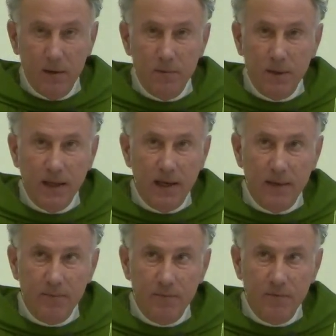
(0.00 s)
but they
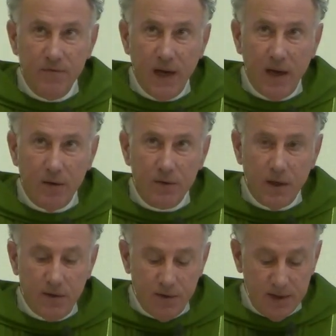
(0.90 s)
failed to
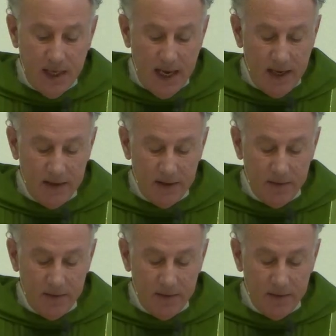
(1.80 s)
understand.